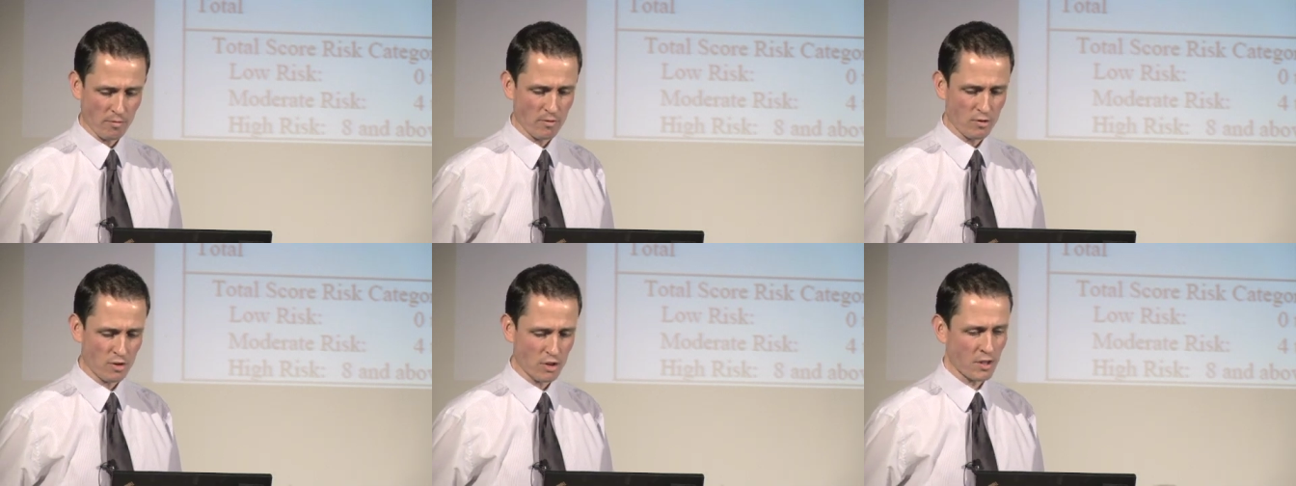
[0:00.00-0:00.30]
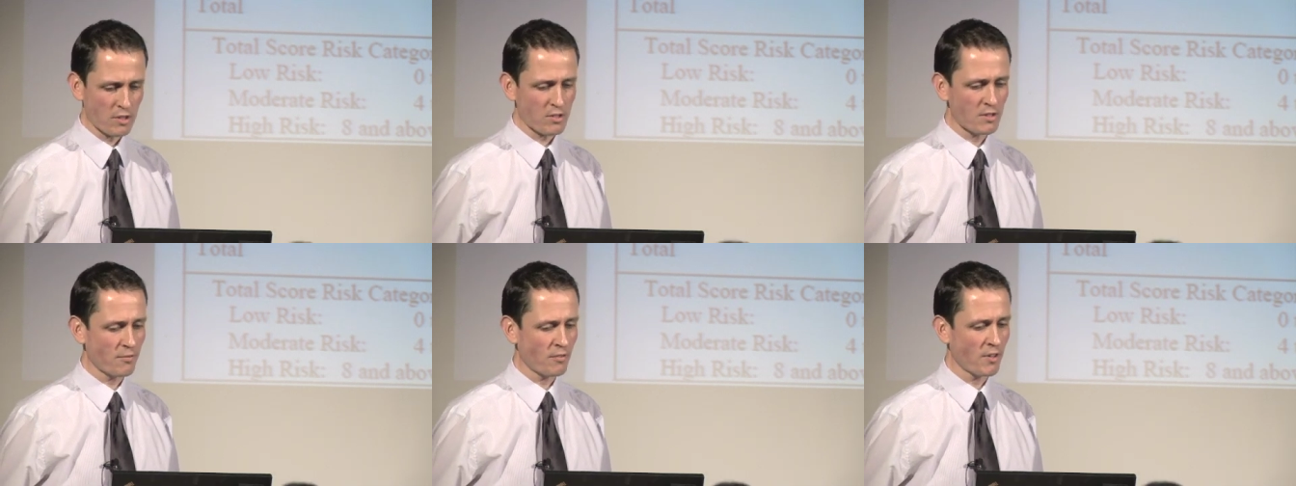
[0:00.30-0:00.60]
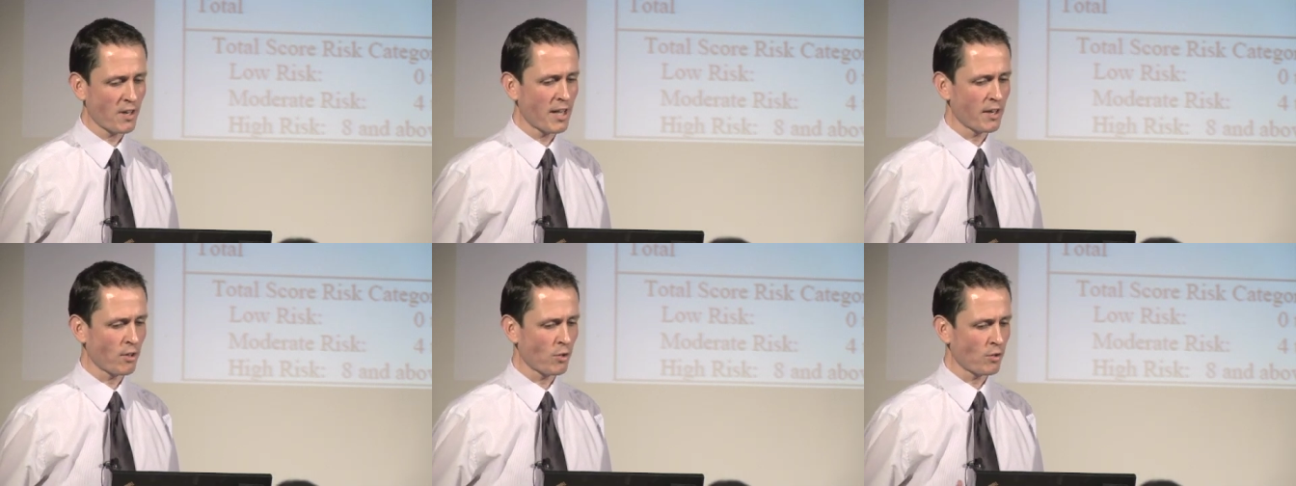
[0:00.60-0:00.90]

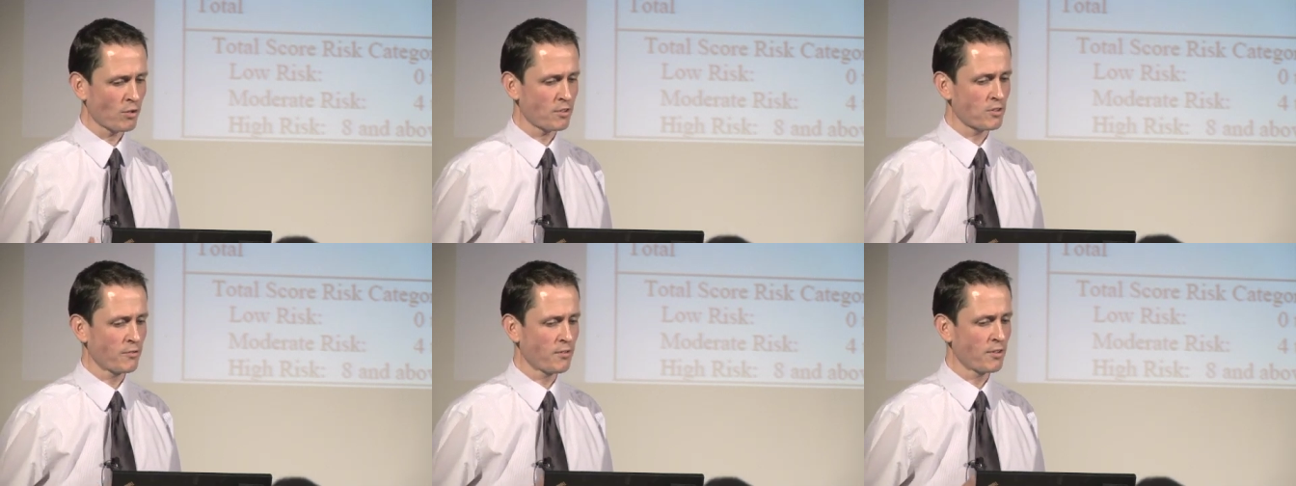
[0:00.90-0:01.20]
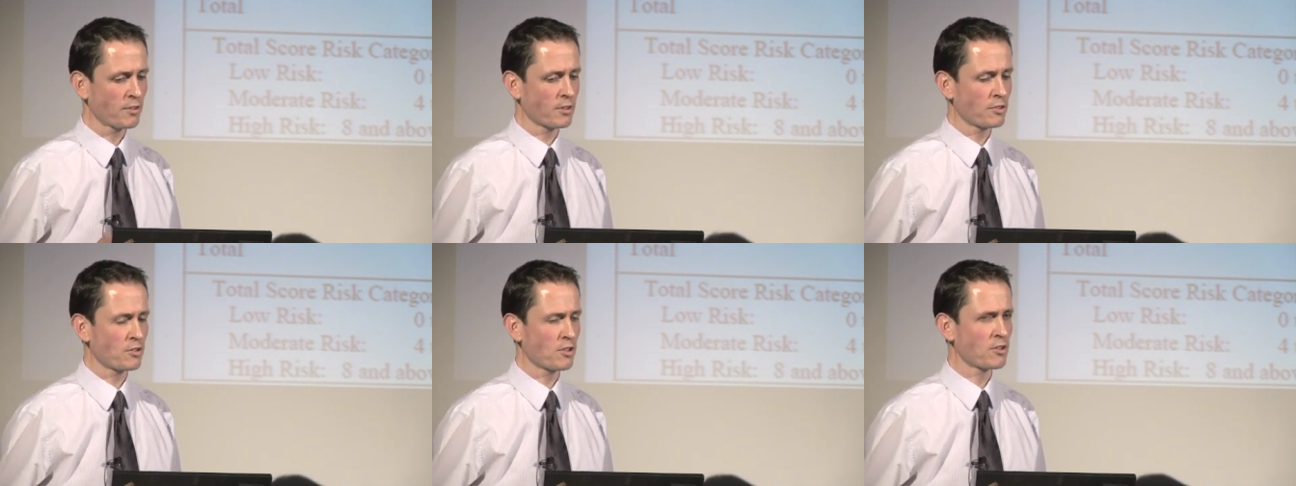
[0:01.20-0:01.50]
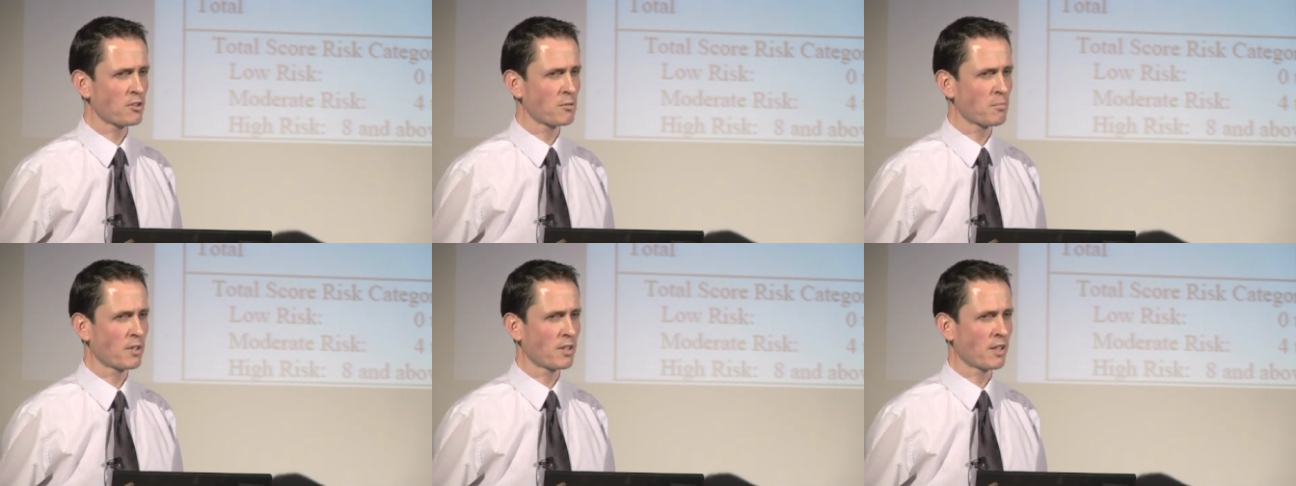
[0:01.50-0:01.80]
justify or to feel
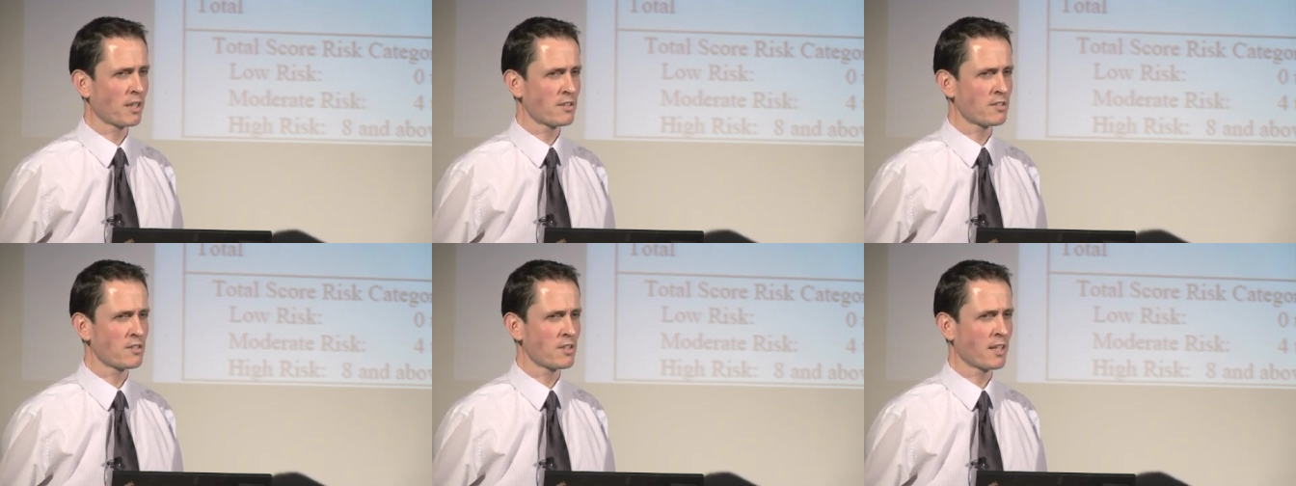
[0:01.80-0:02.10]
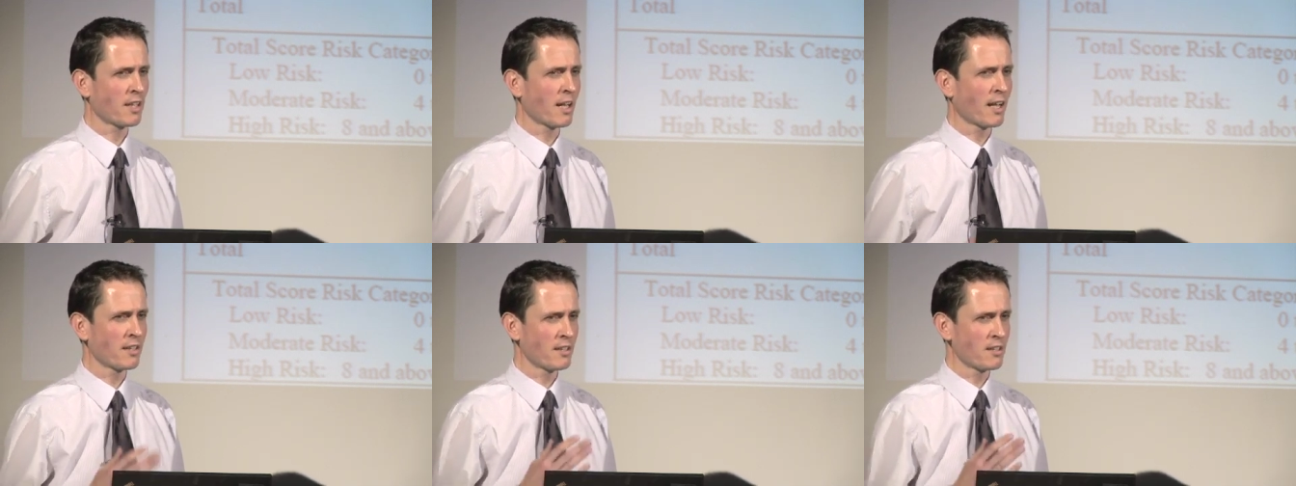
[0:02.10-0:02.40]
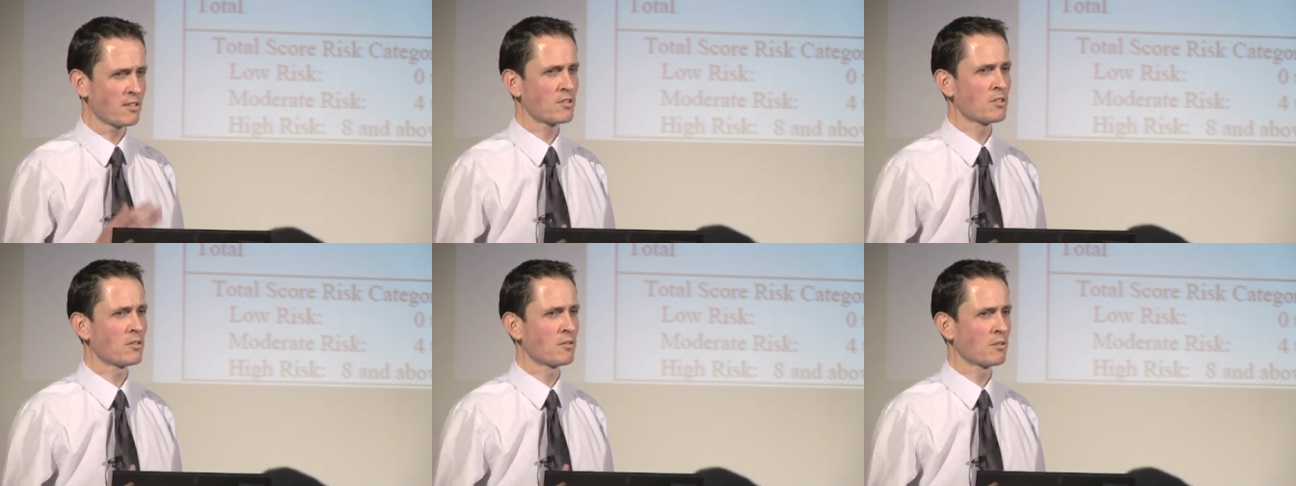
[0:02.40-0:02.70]
legitimate in saying, I
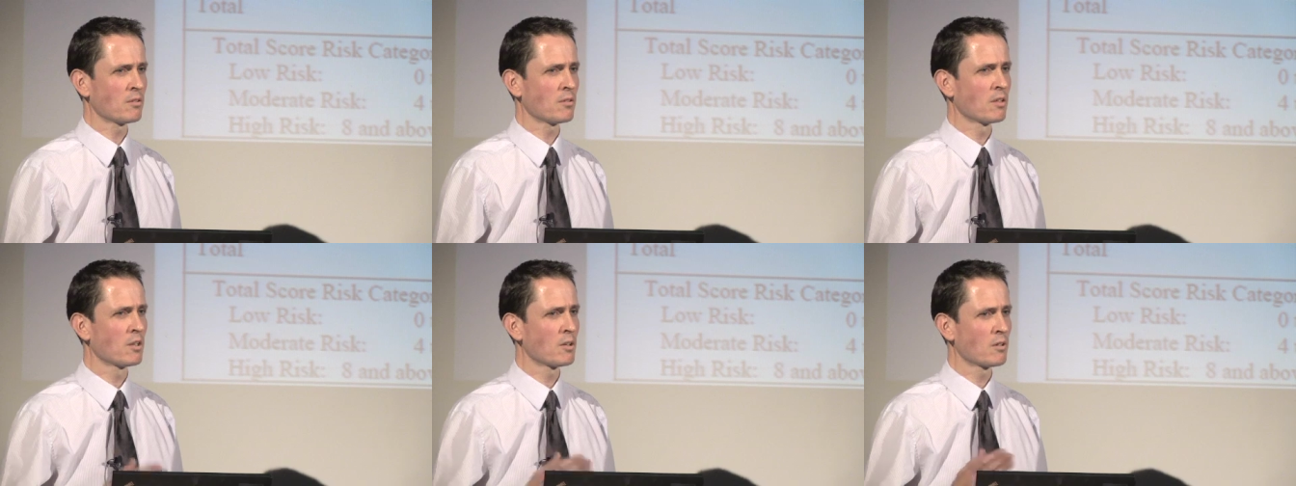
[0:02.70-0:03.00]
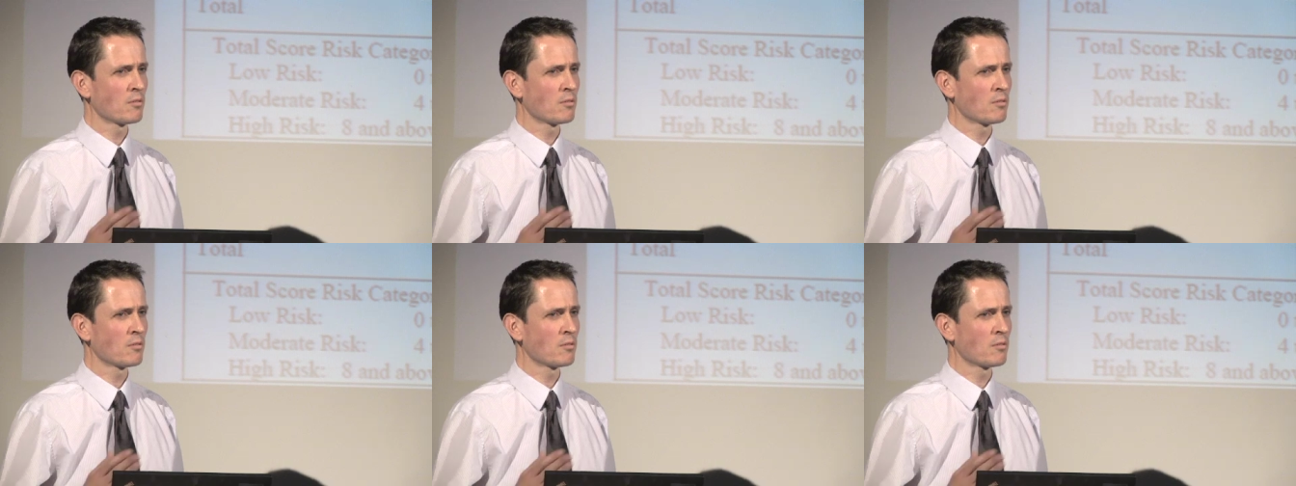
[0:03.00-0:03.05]
need to